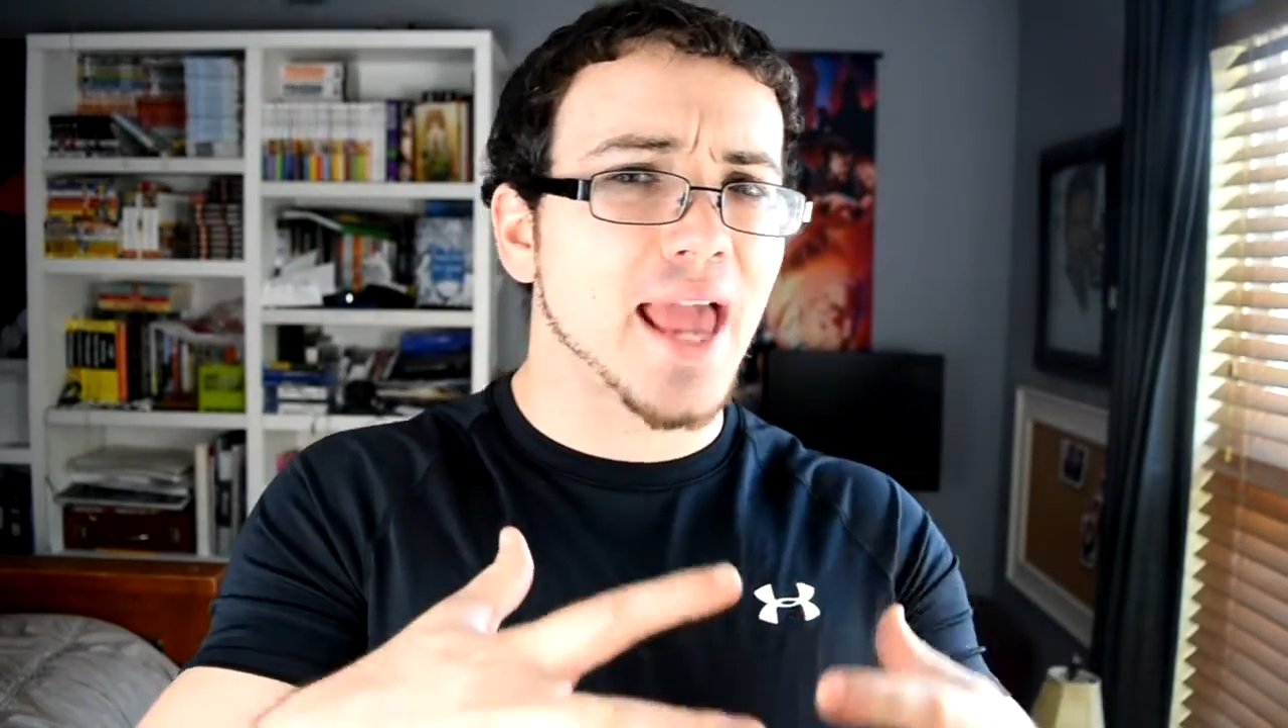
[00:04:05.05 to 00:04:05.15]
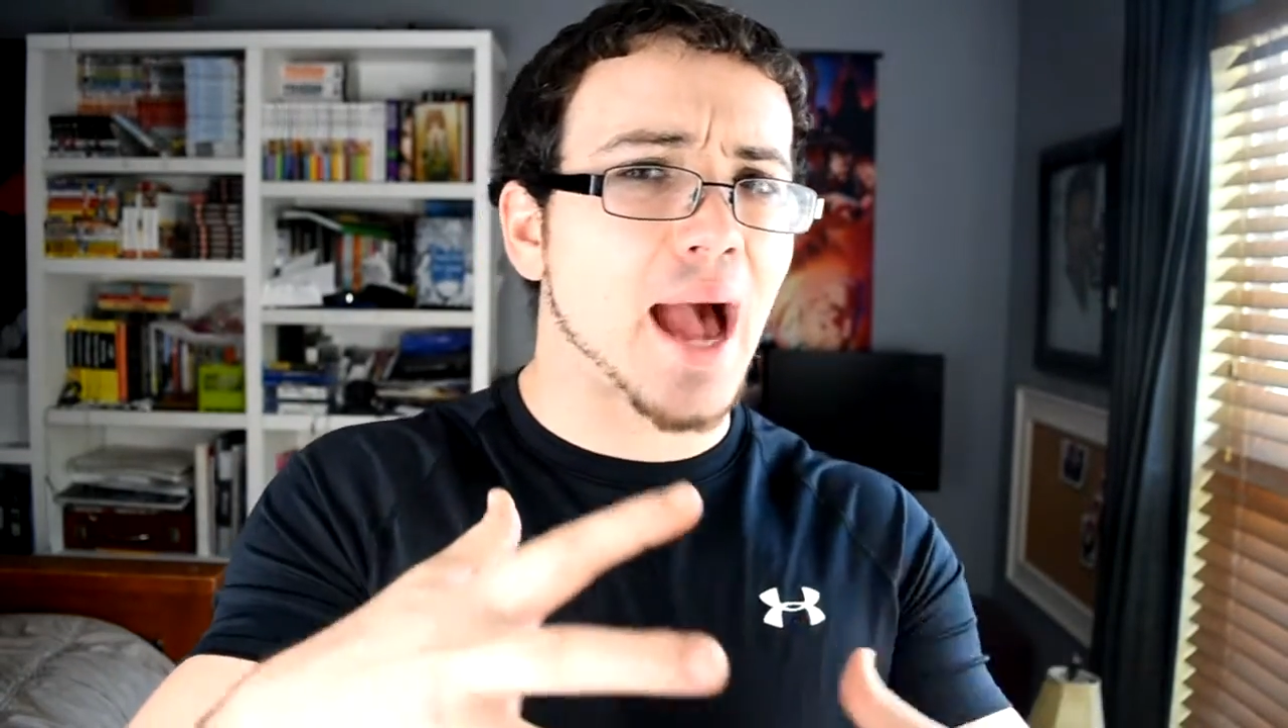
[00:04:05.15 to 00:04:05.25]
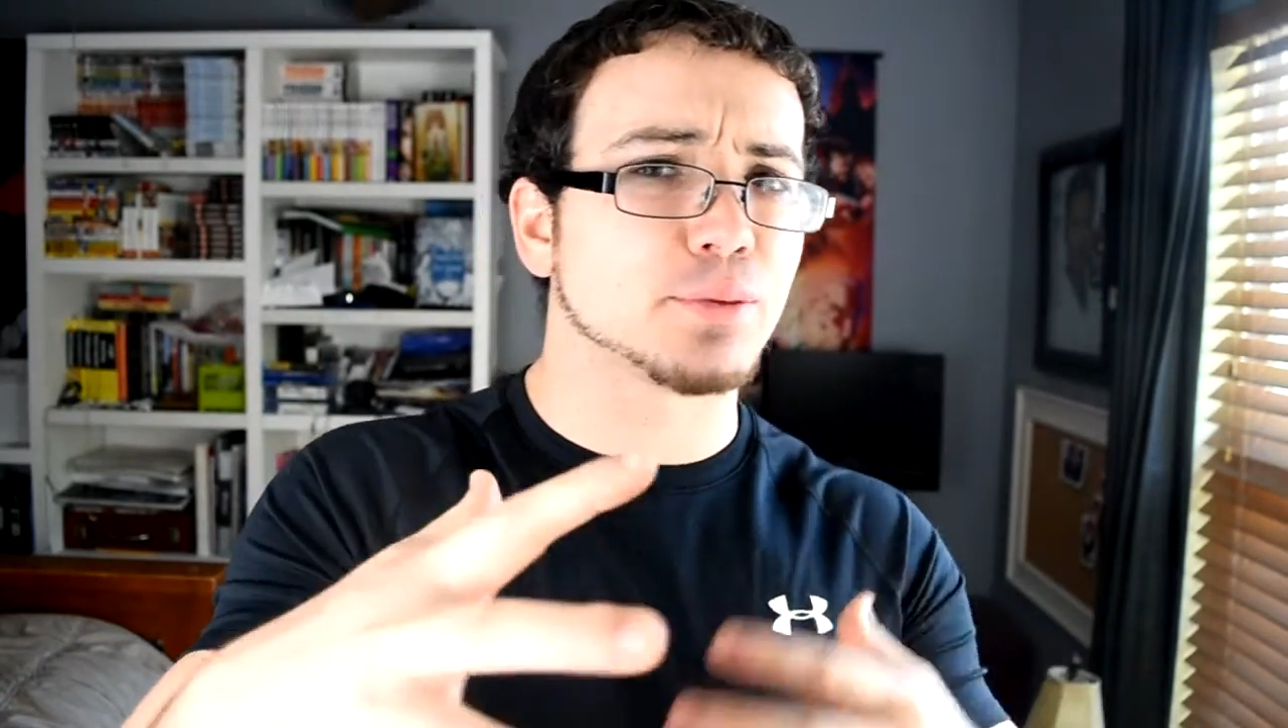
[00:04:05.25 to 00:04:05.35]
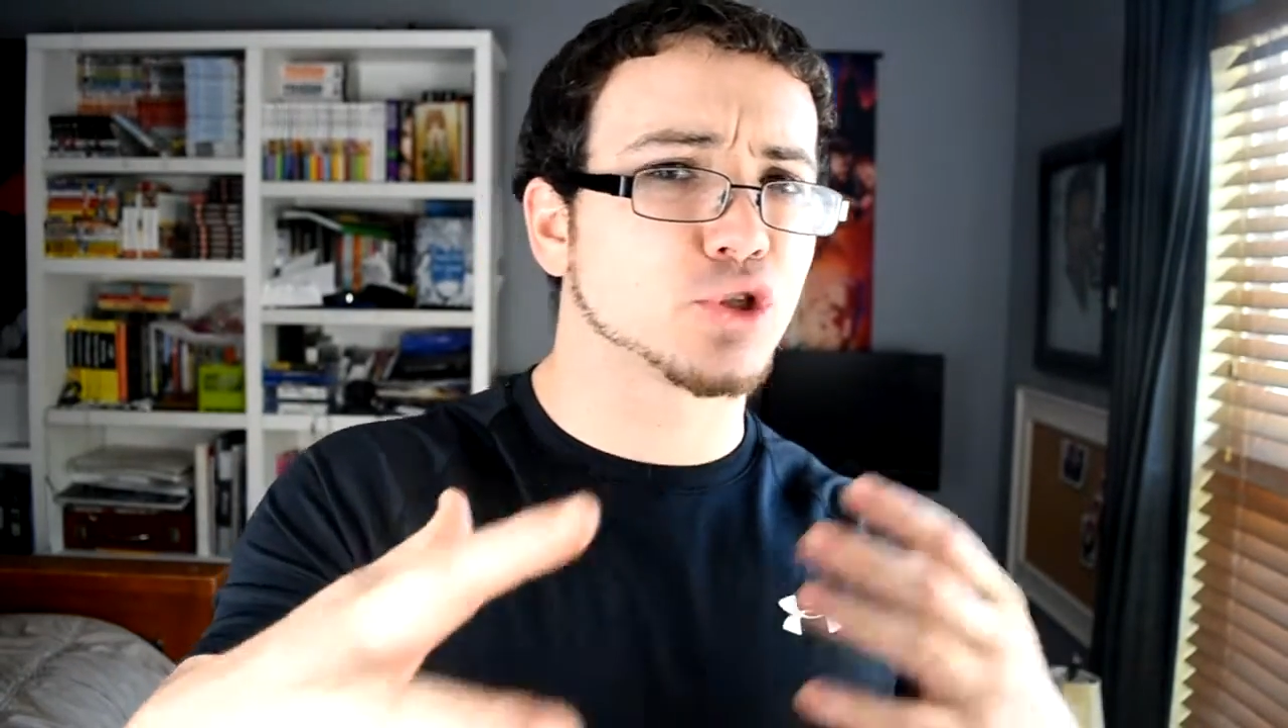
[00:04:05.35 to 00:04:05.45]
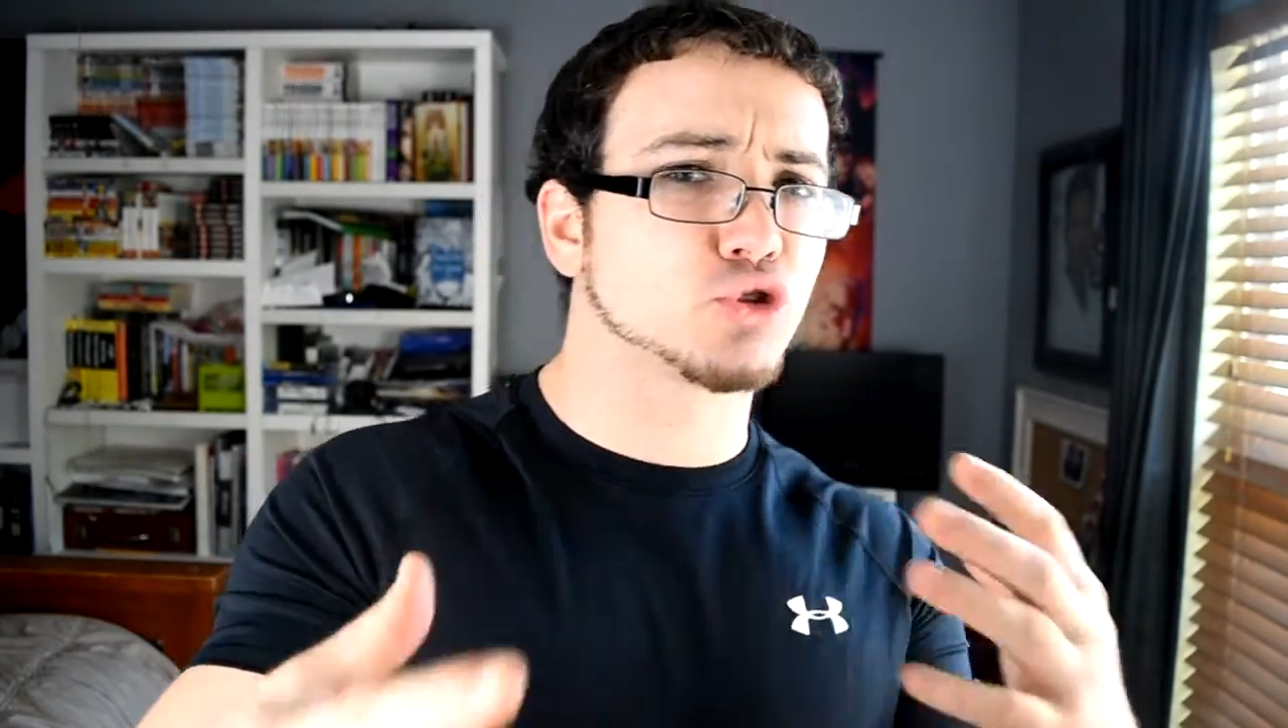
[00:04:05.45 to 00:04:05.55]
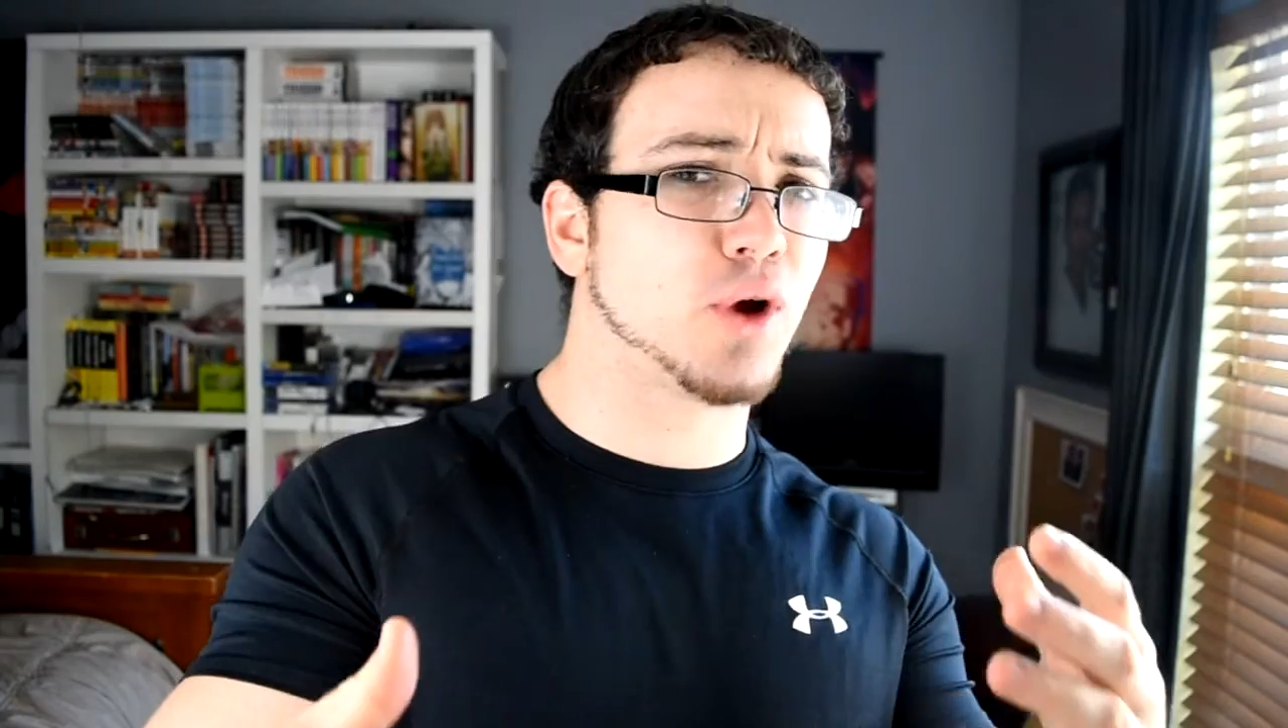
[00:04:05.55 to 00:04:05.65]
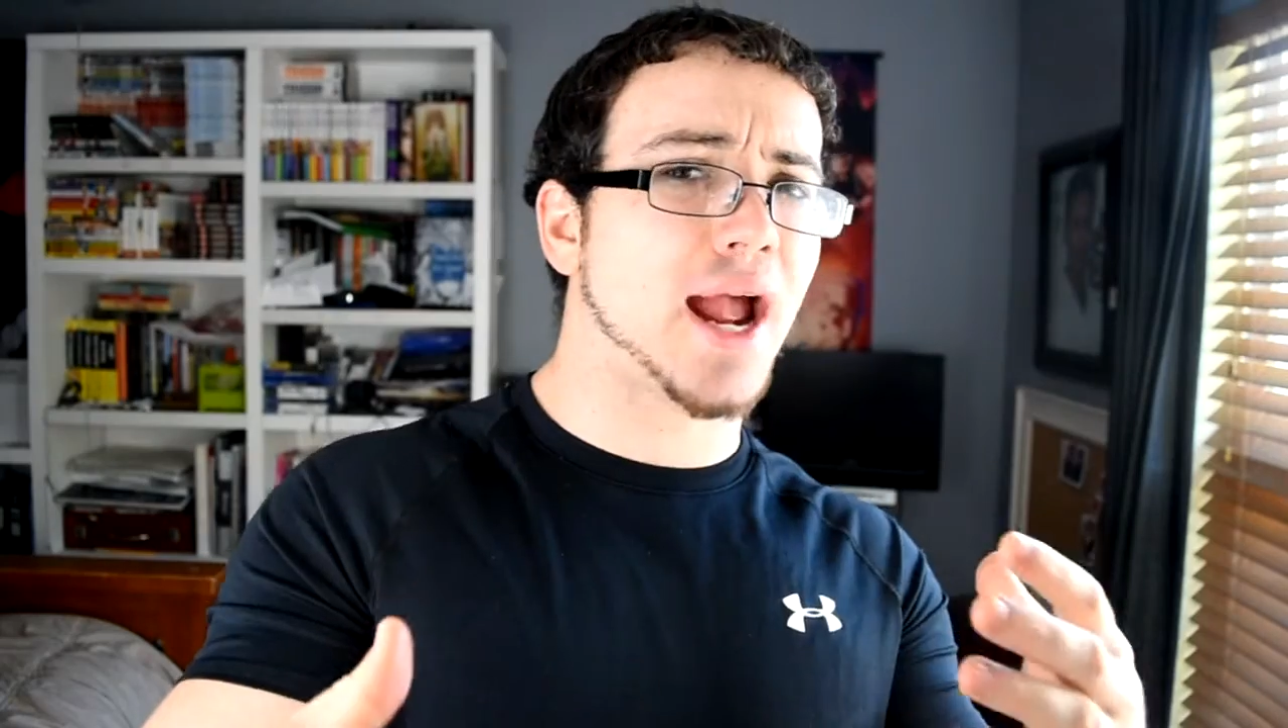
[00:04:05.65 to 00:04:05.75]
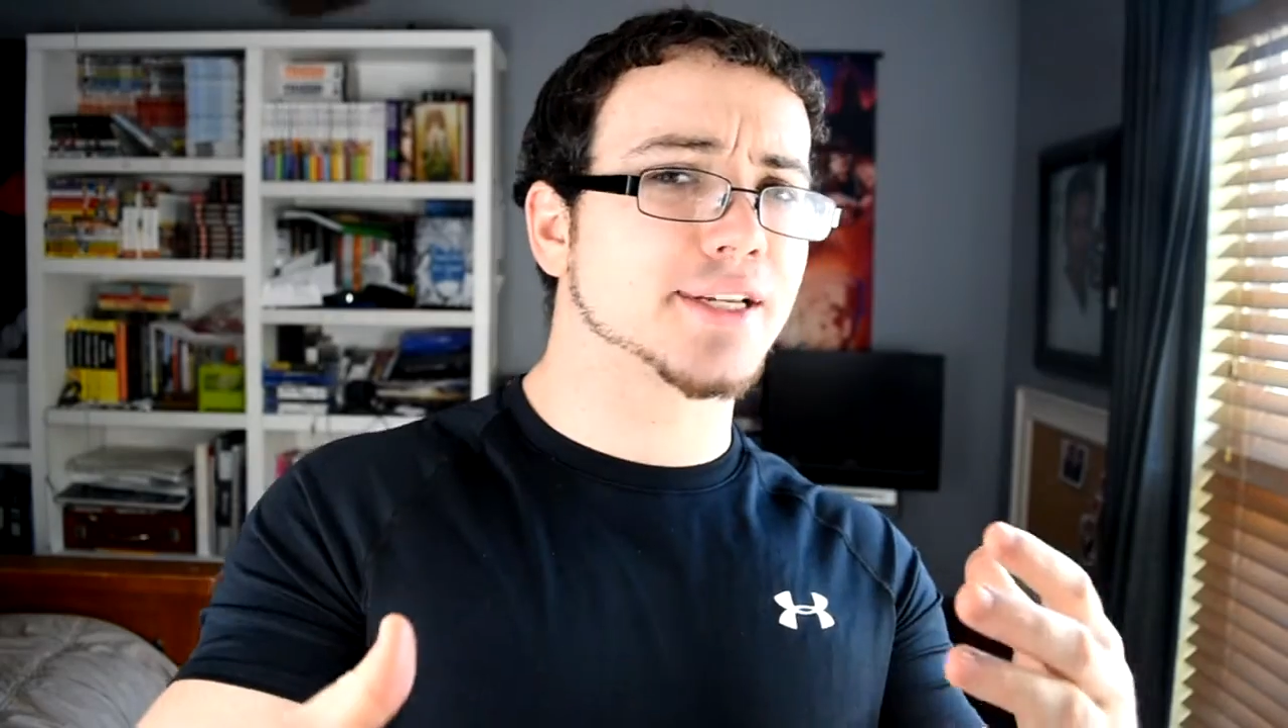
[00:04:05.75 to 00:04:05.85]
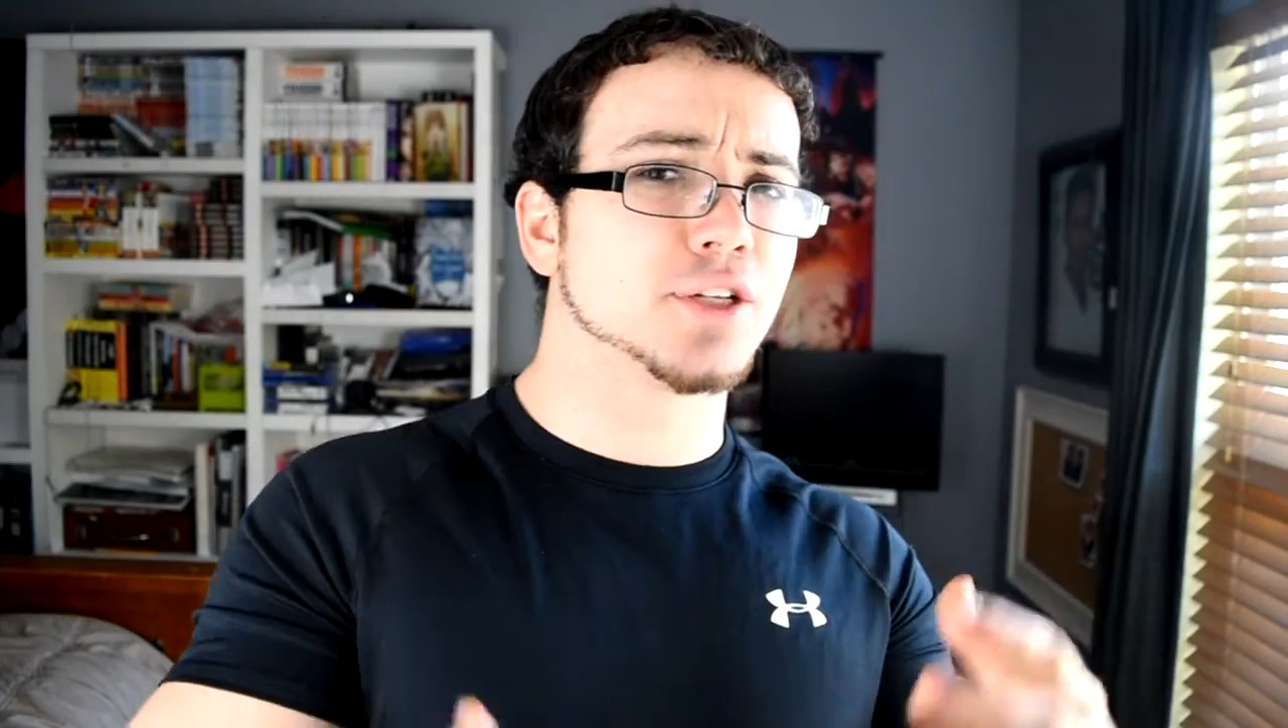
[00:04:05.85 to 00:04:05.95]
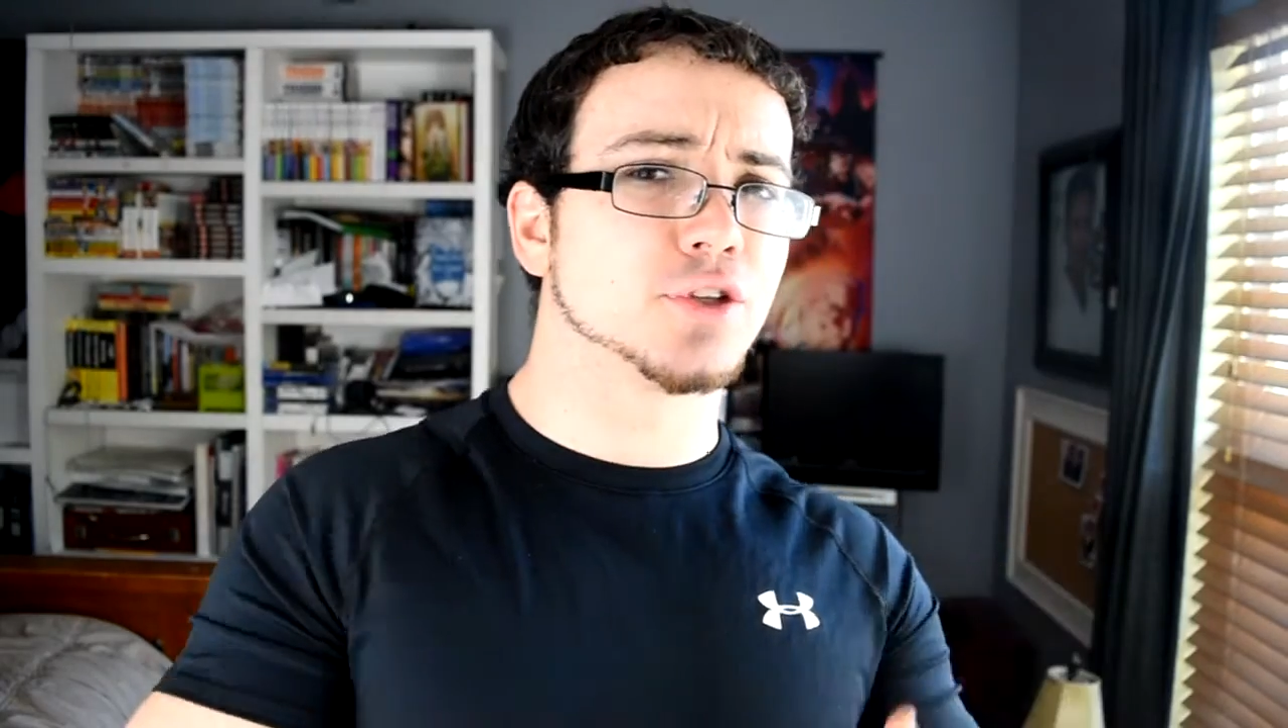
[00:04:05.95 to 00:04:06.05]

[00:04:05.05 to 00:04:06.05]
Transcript: abstract